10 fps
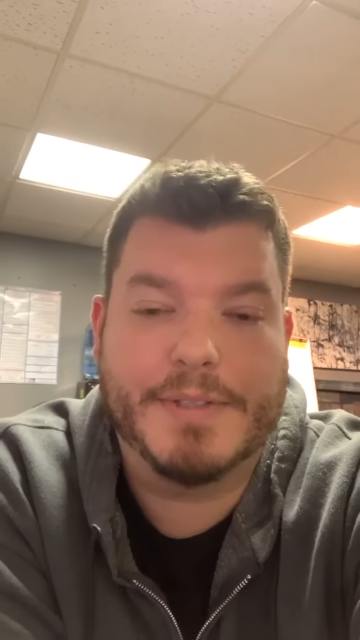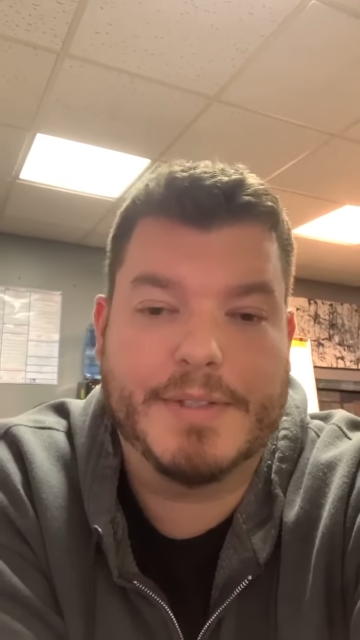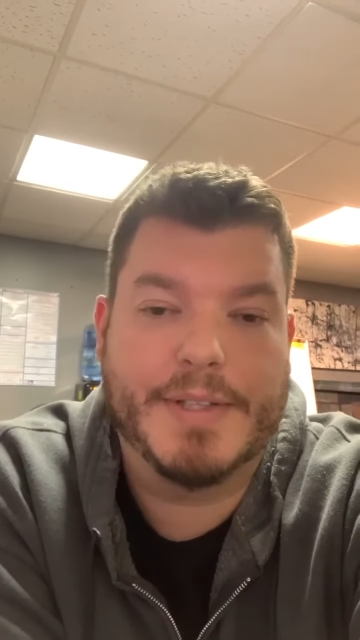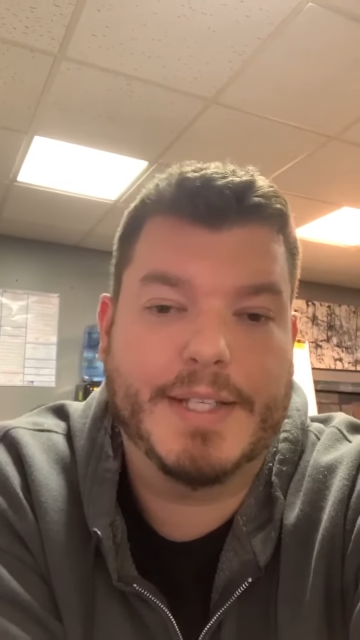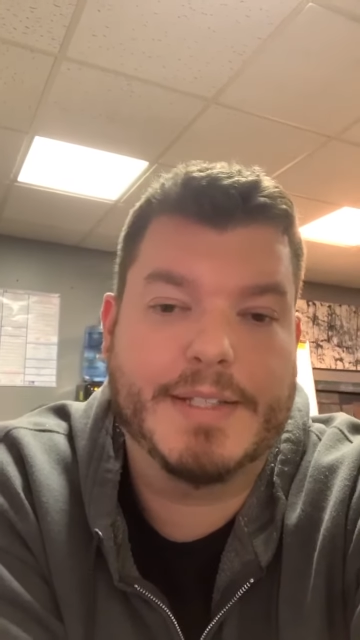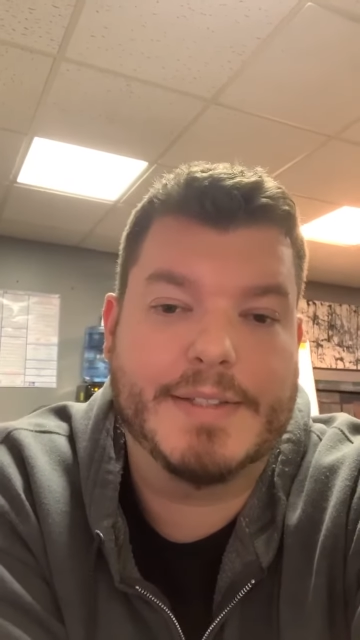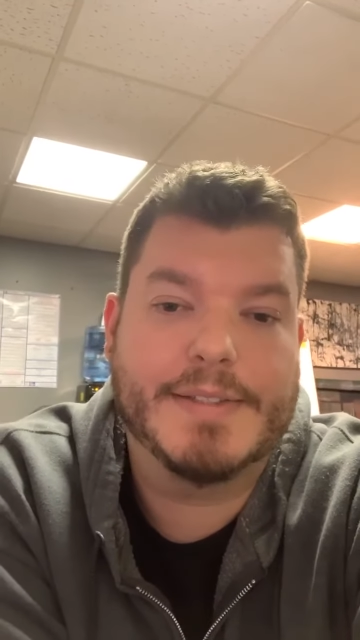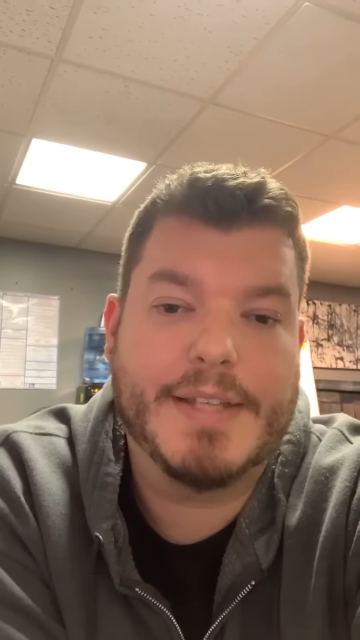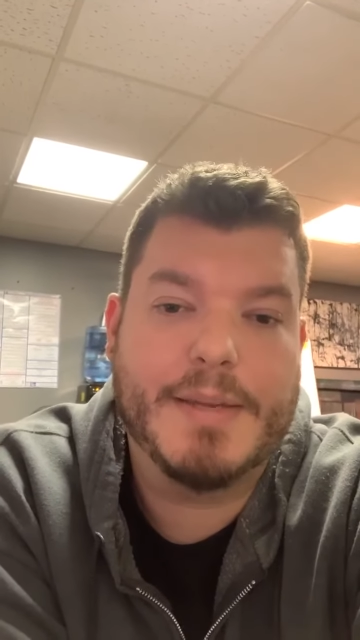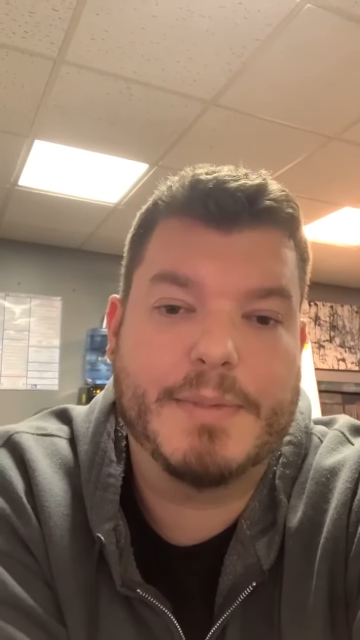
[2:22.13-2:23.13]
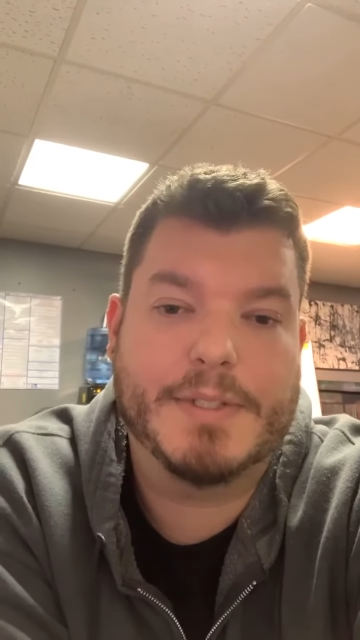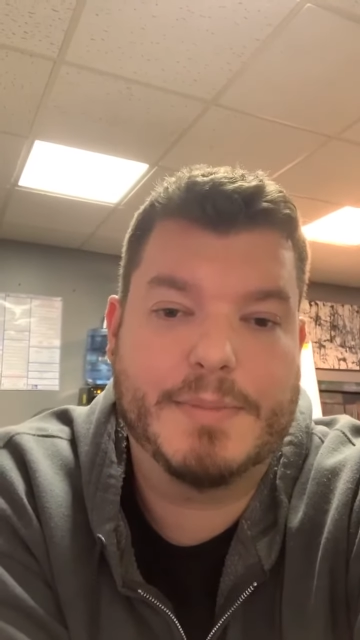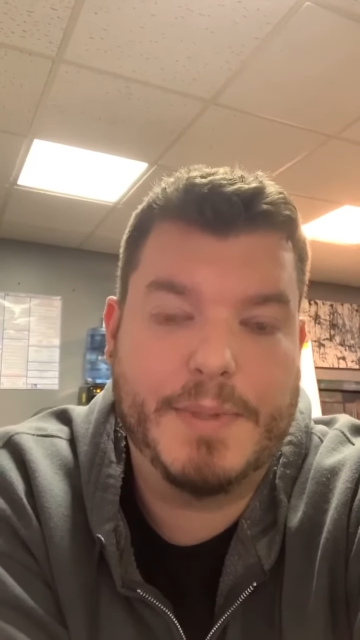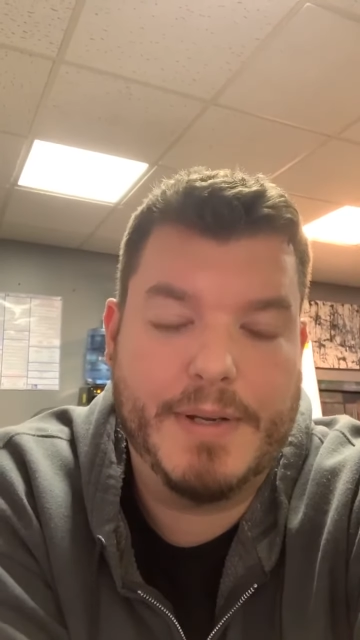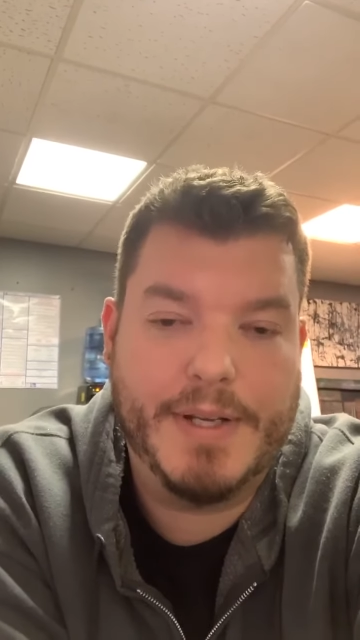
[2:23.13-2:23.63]
so they get the same
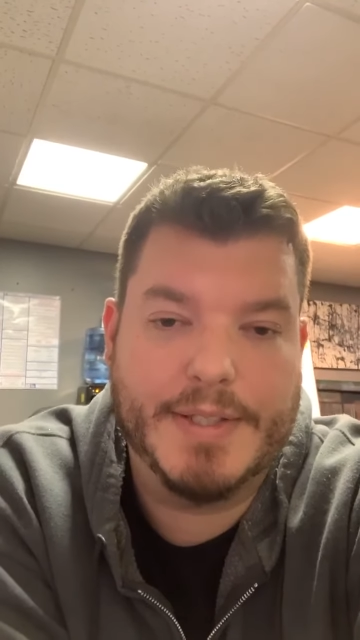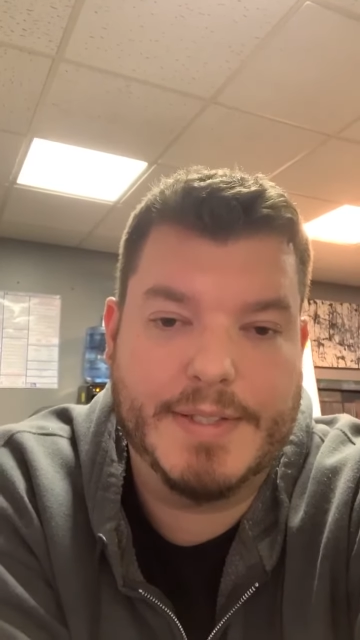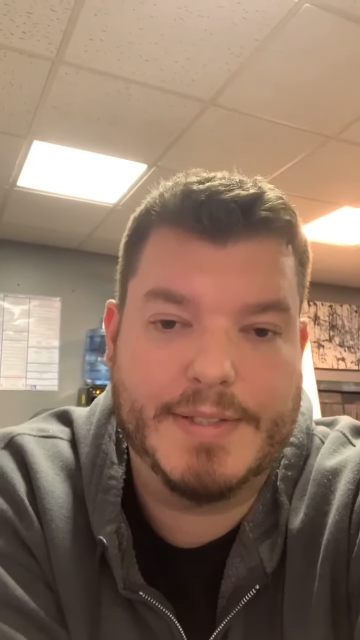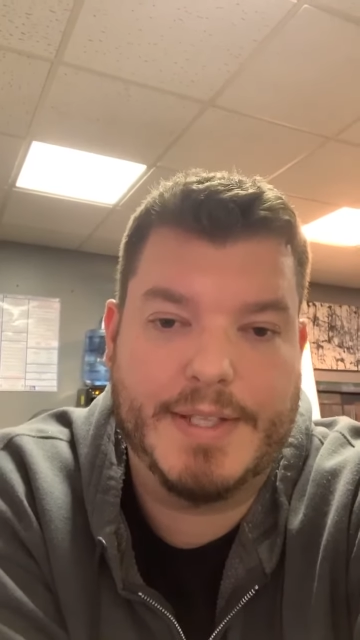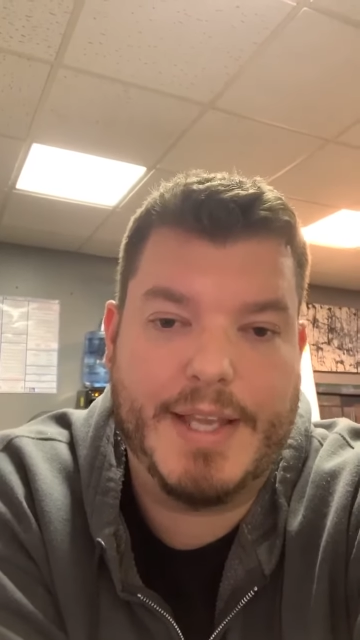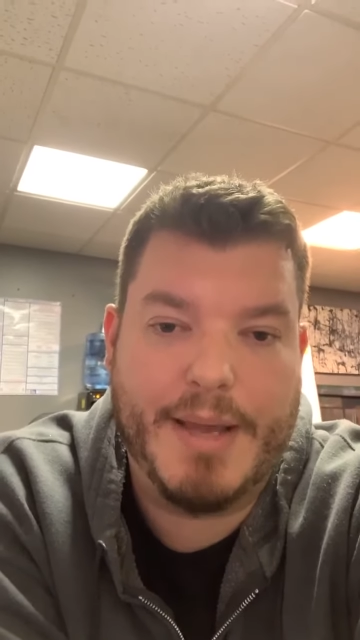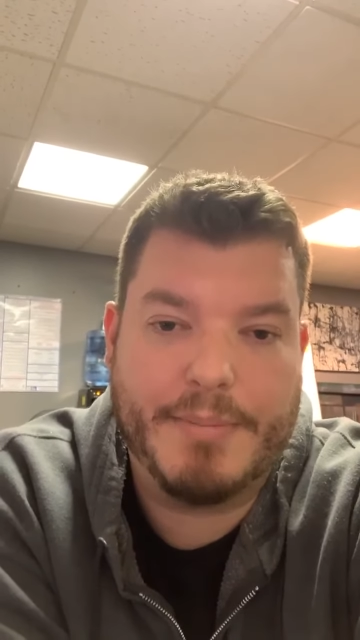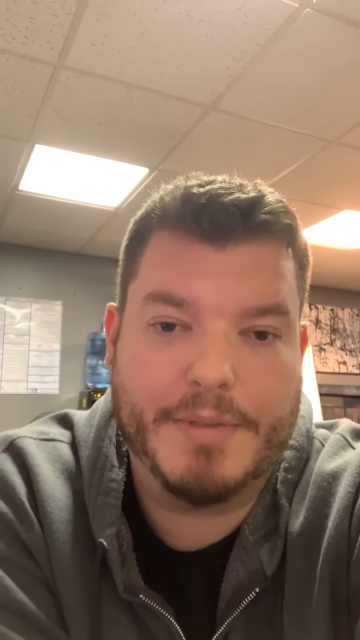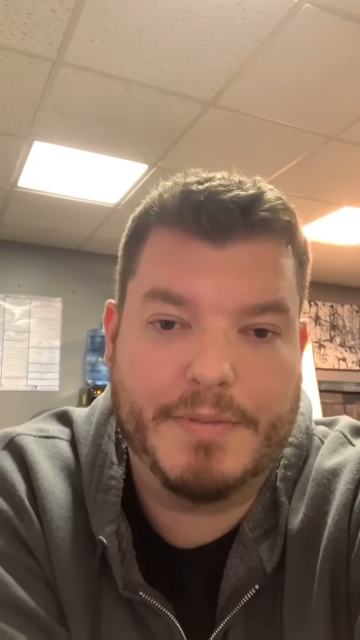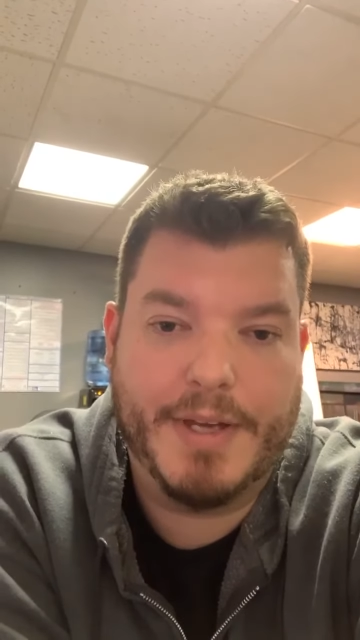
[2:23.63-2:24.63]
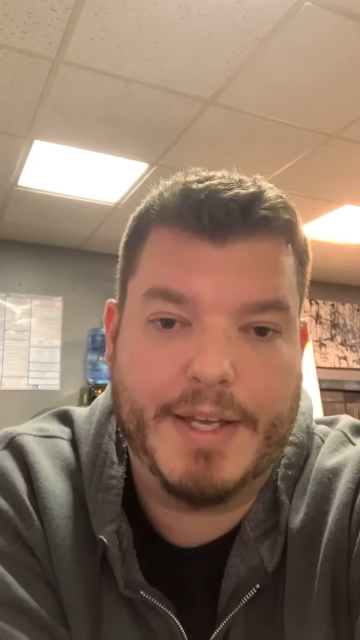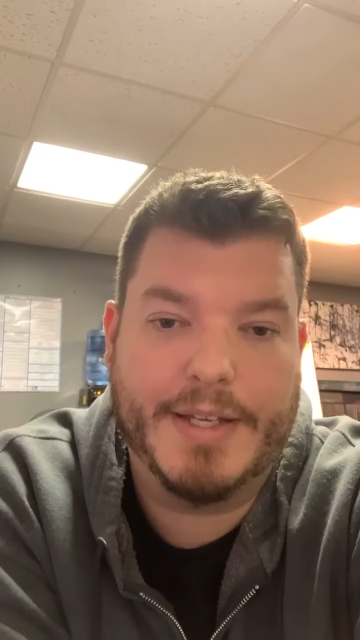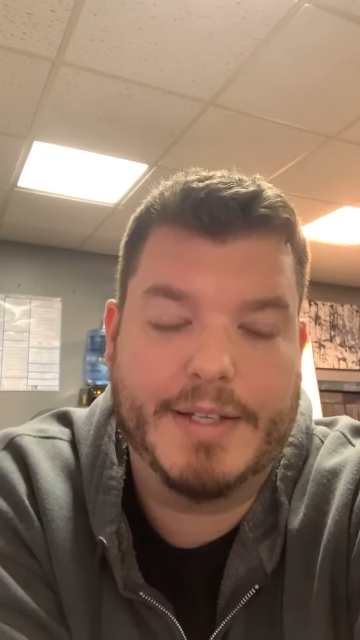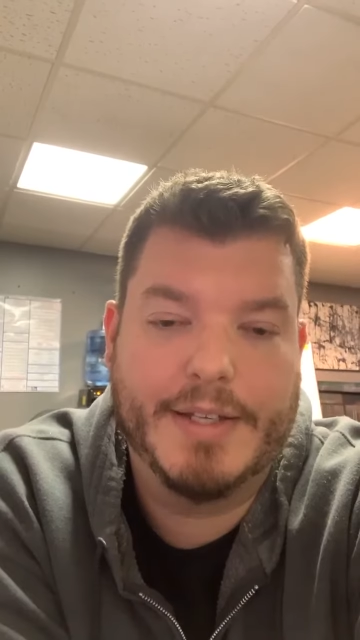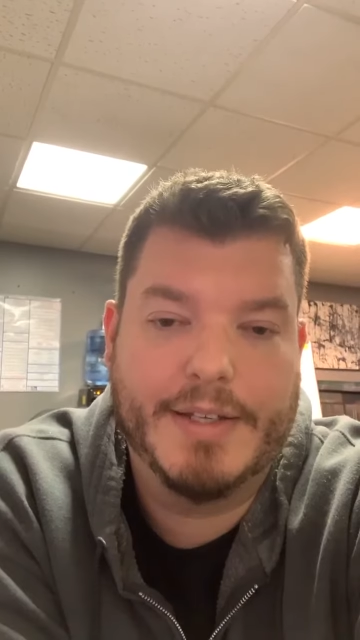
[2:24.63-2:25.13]
experience as the
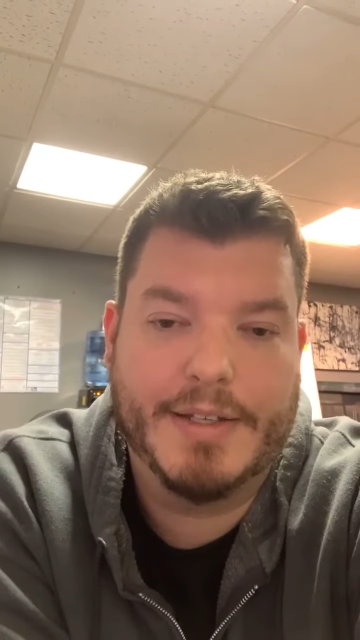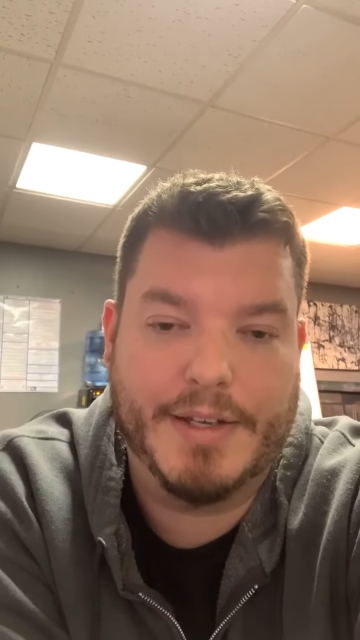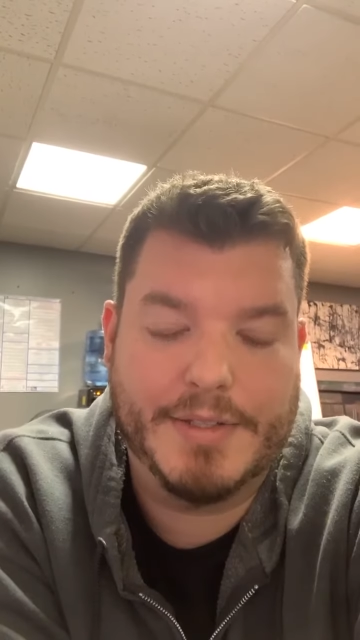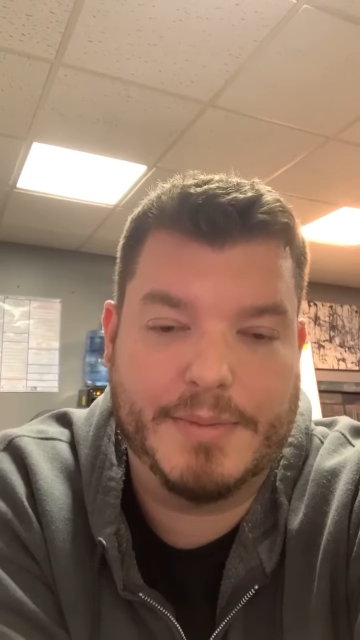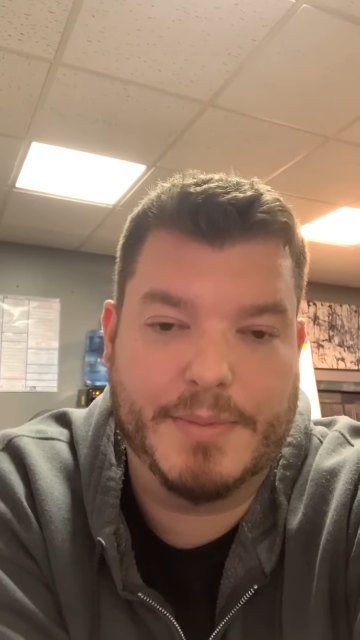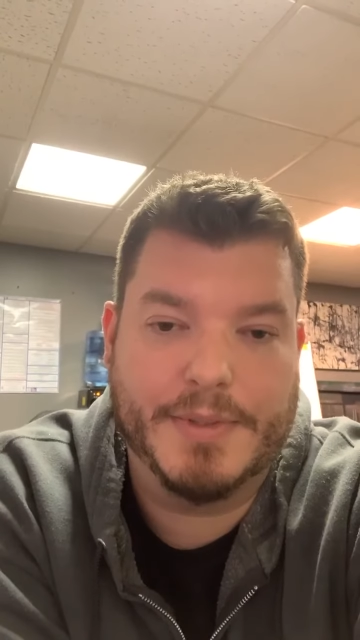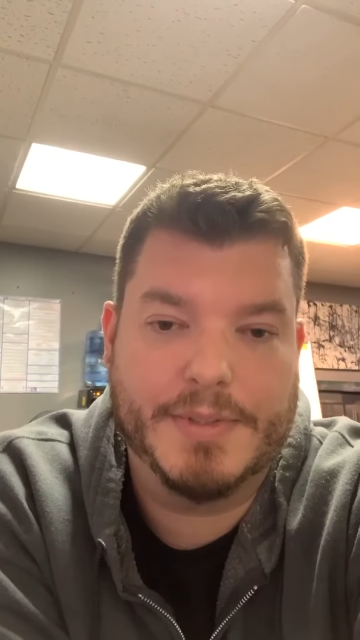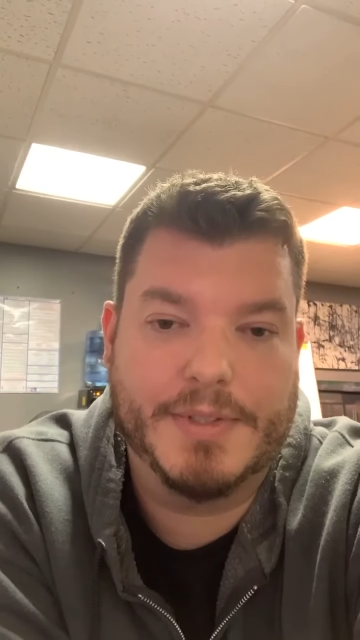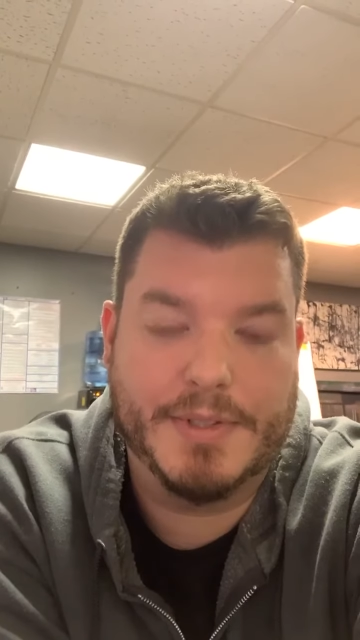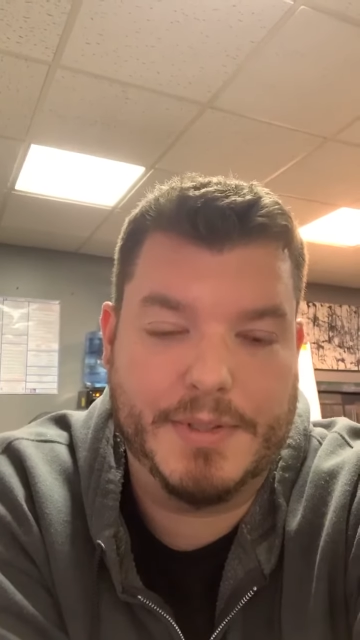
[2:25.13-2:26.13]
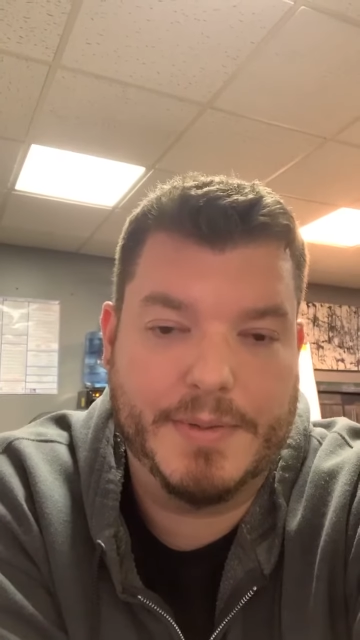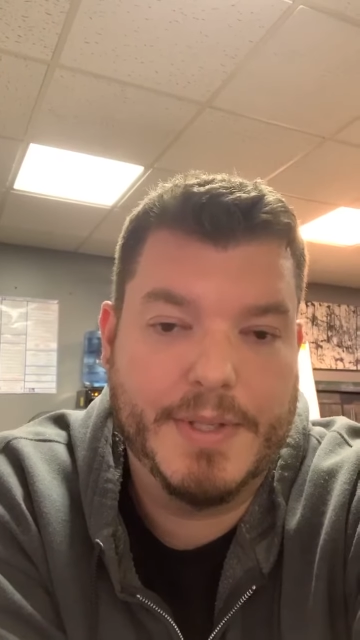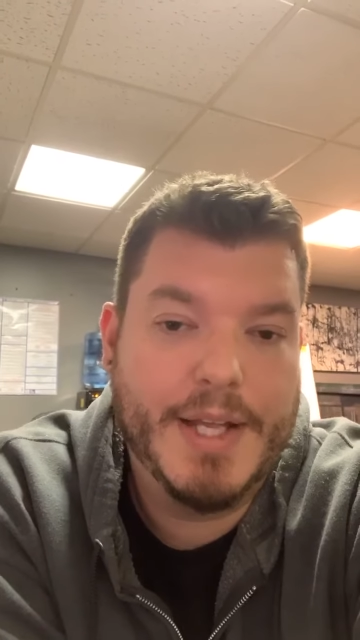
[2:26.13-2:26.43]
Amplify customers do.